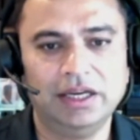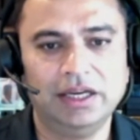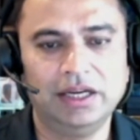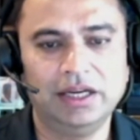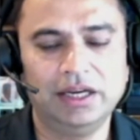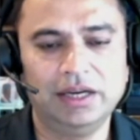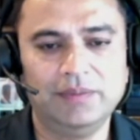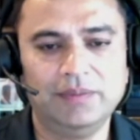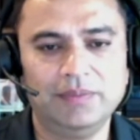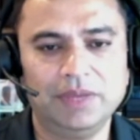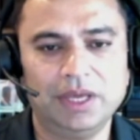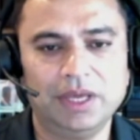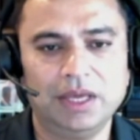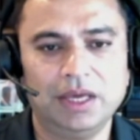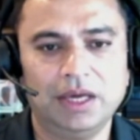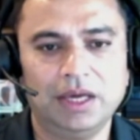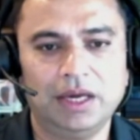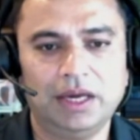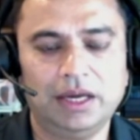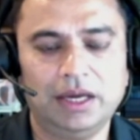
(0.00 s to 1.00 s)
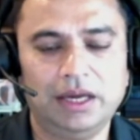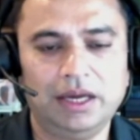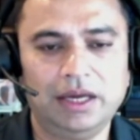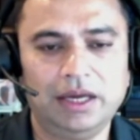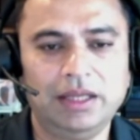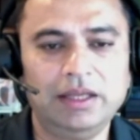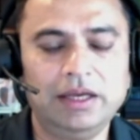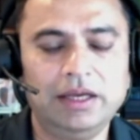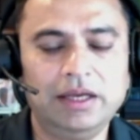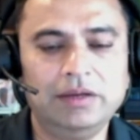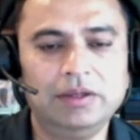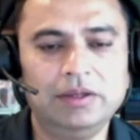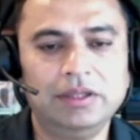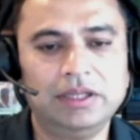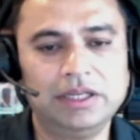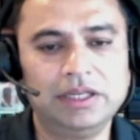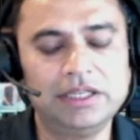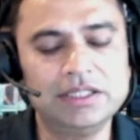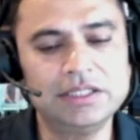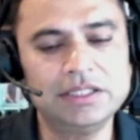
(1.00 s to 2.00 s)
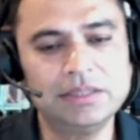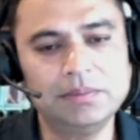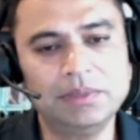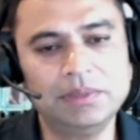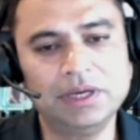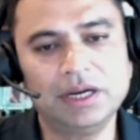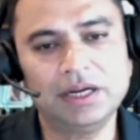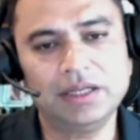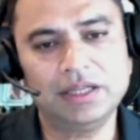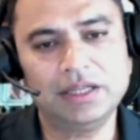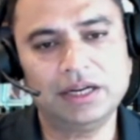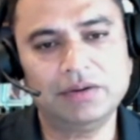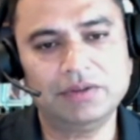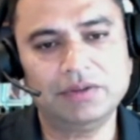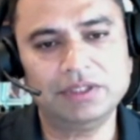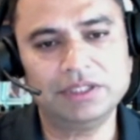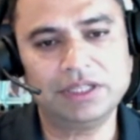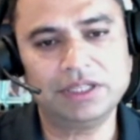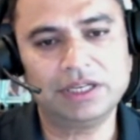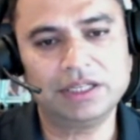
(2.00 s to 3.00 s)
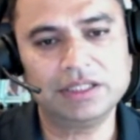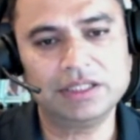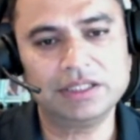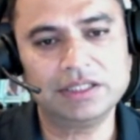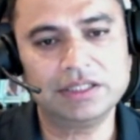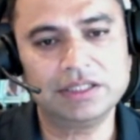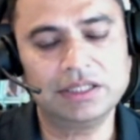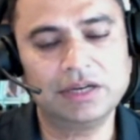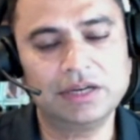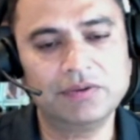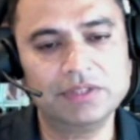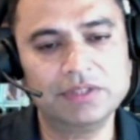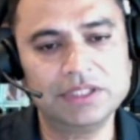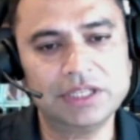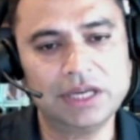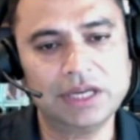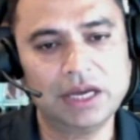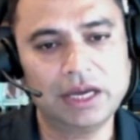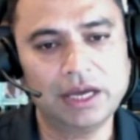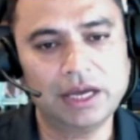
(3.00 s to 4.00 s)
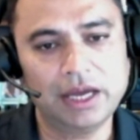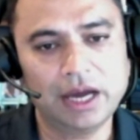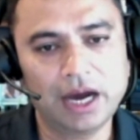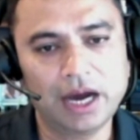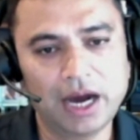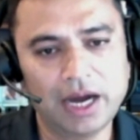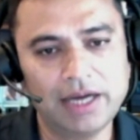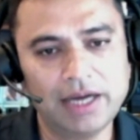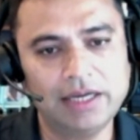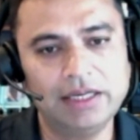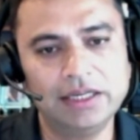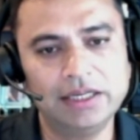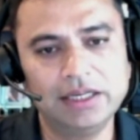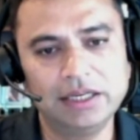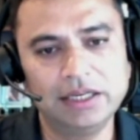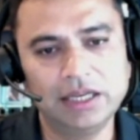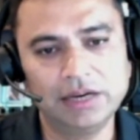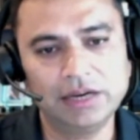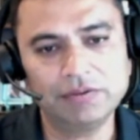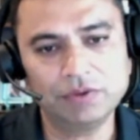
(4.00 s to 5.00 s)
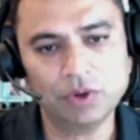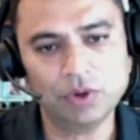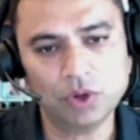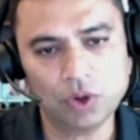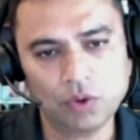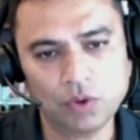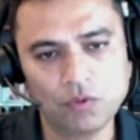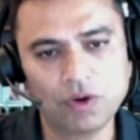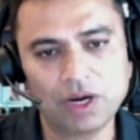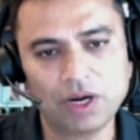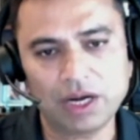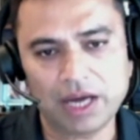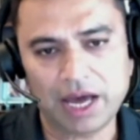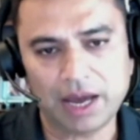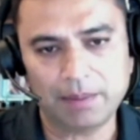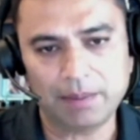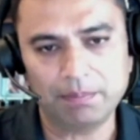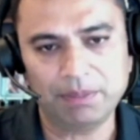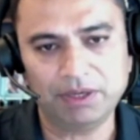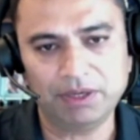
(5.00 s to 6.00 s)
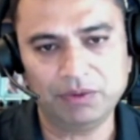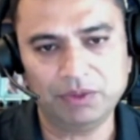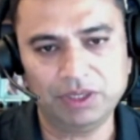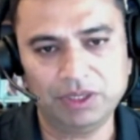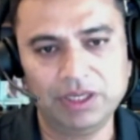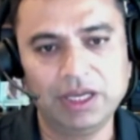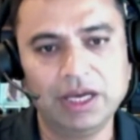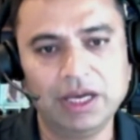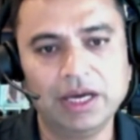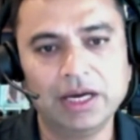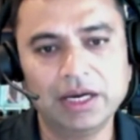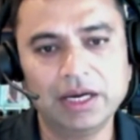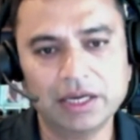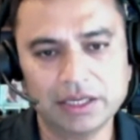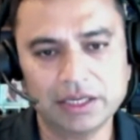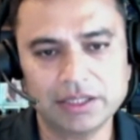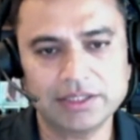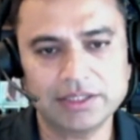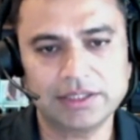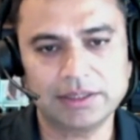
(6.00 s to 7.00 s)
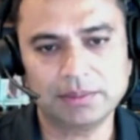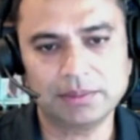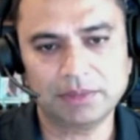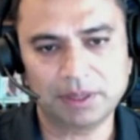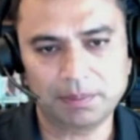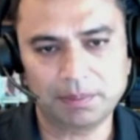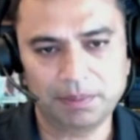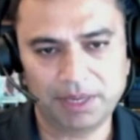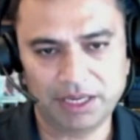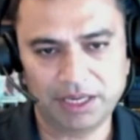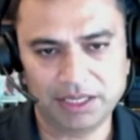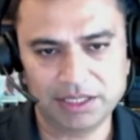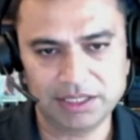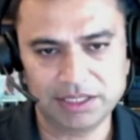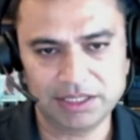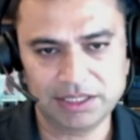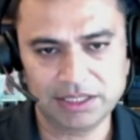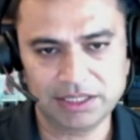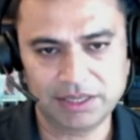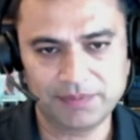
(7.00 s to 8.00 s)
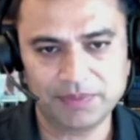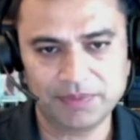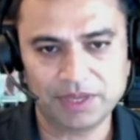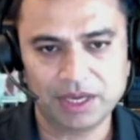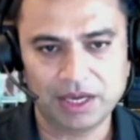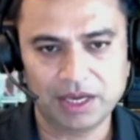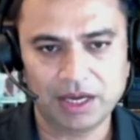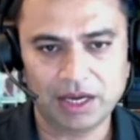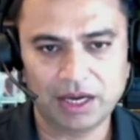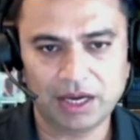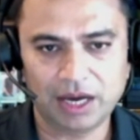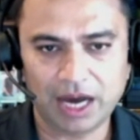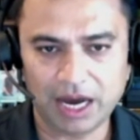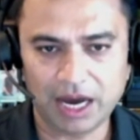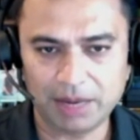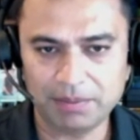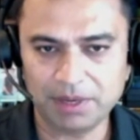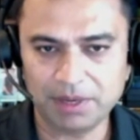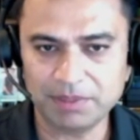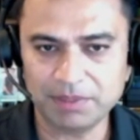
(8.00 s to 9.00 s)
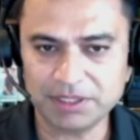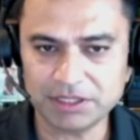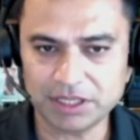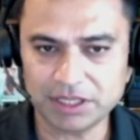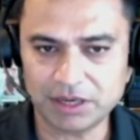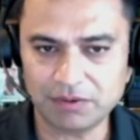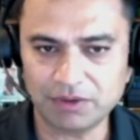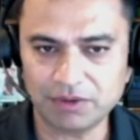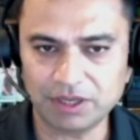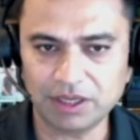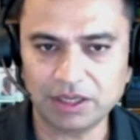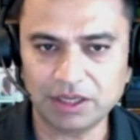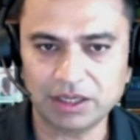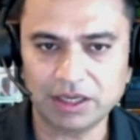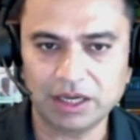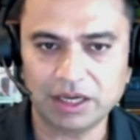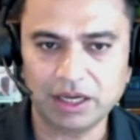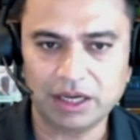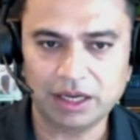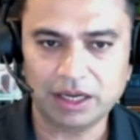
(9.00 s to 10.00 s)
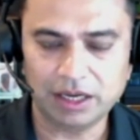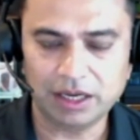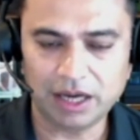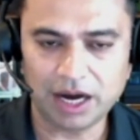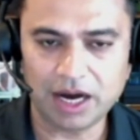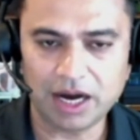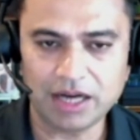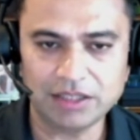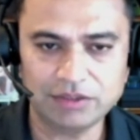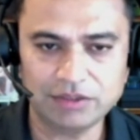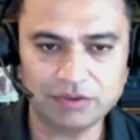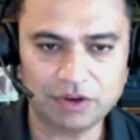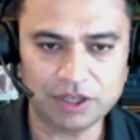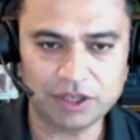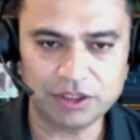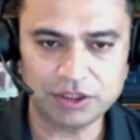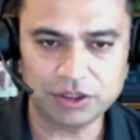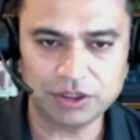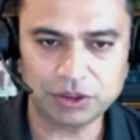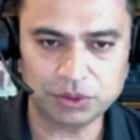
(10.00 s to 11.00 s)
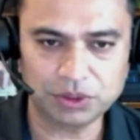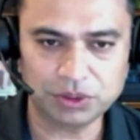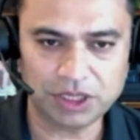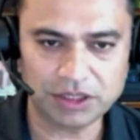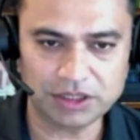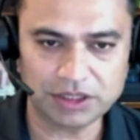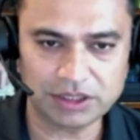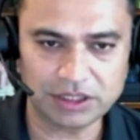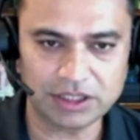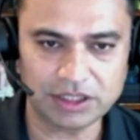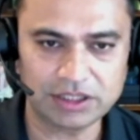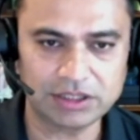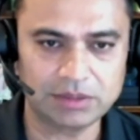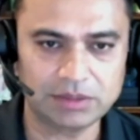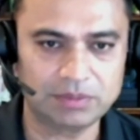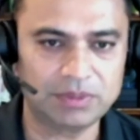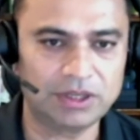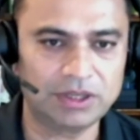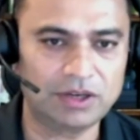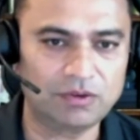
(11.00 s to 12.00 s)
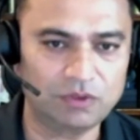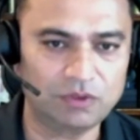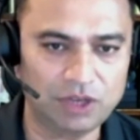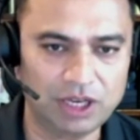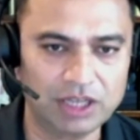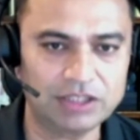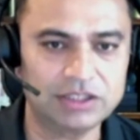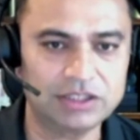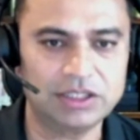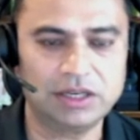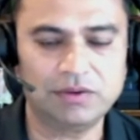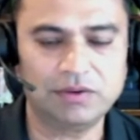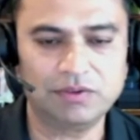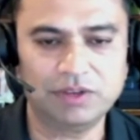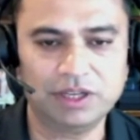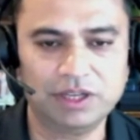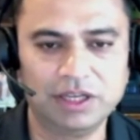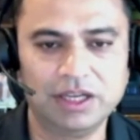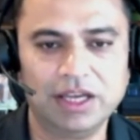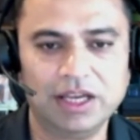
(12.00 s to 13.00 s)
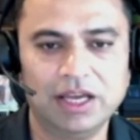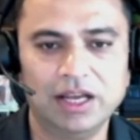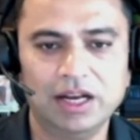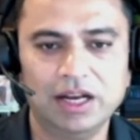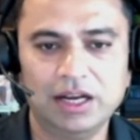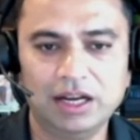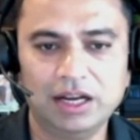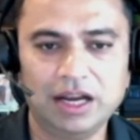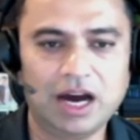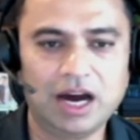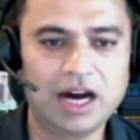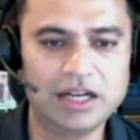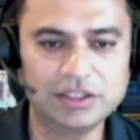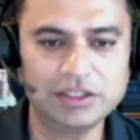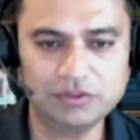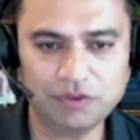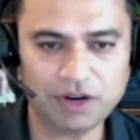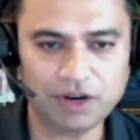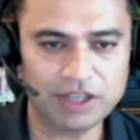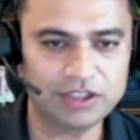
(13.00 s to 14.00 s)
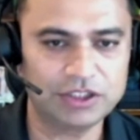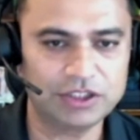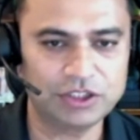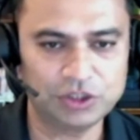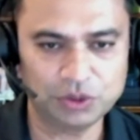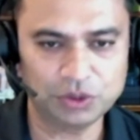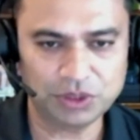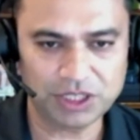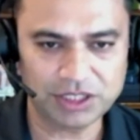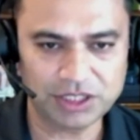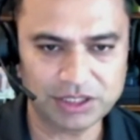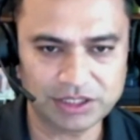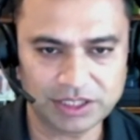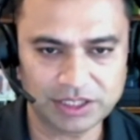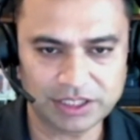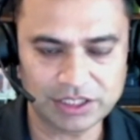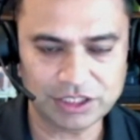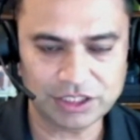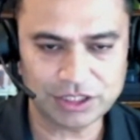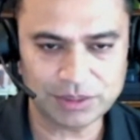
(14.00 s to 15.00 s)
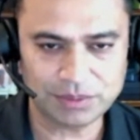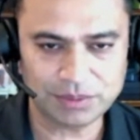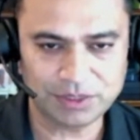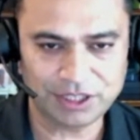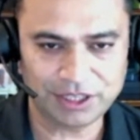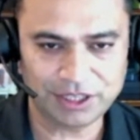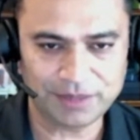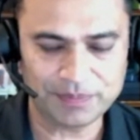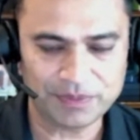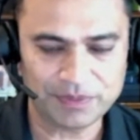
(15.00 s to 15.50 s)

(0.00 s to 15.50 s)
Uh, in, in the reason behind that was, I guess, there was a high degree of overlap between customer base. Uh, I B M is serving large Fortune two thousand customer. We are serving large Fortune two thousand customer.